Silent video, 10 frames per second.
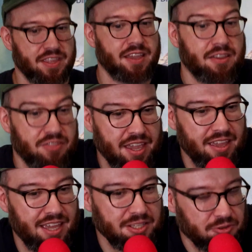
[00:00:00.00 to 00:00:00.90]

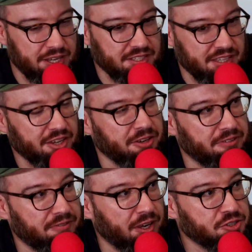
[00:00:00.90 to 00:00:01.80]
That's crazy. They could
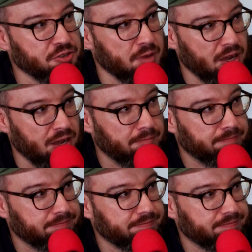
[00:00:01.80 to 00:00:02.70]
have fucked your mom.